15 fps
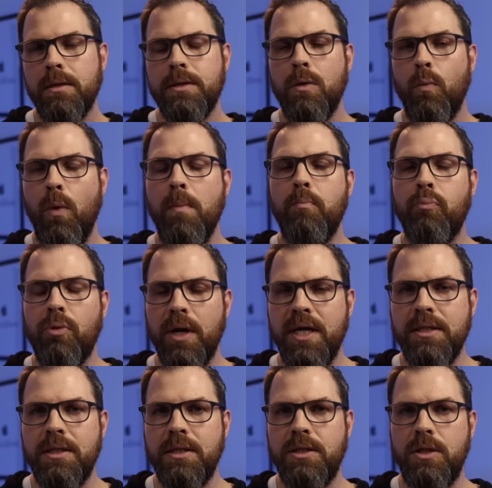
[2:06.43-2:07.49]
also what
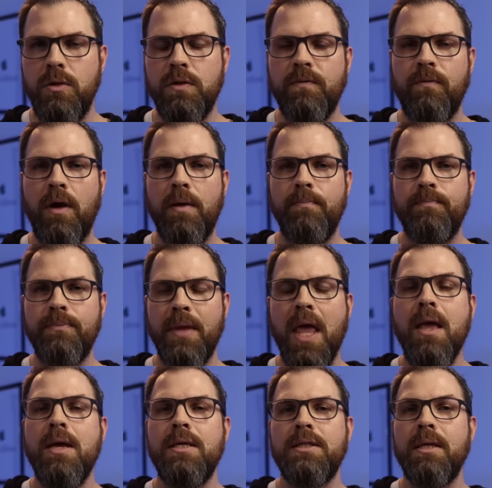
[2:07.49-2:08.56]
brand to choose from.
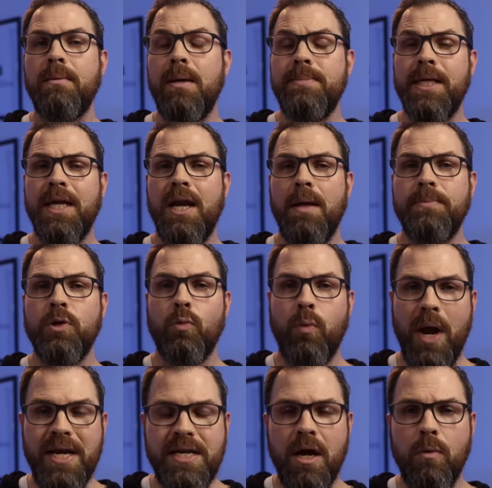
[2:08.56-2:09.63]
Sometimes it can help to
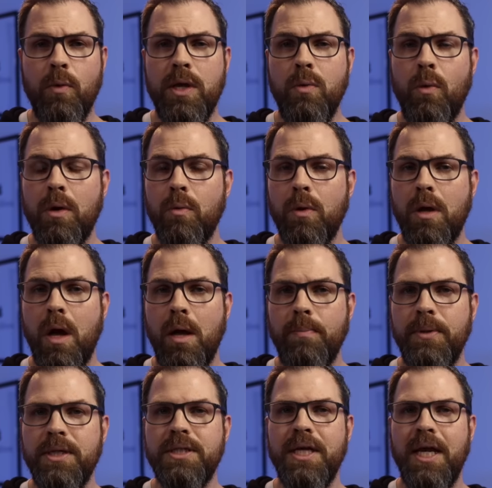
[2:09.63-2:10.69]
write down what you want to
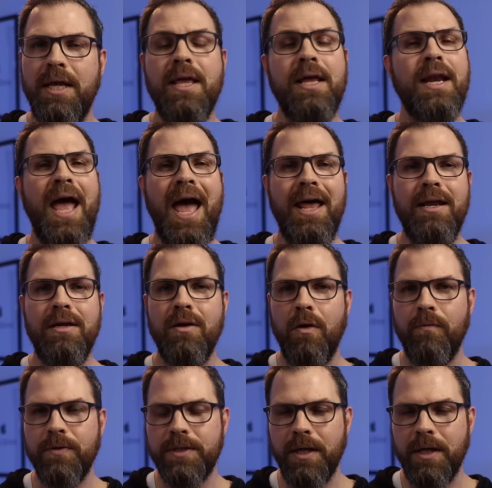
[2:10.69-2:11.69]
accomplish and then add it over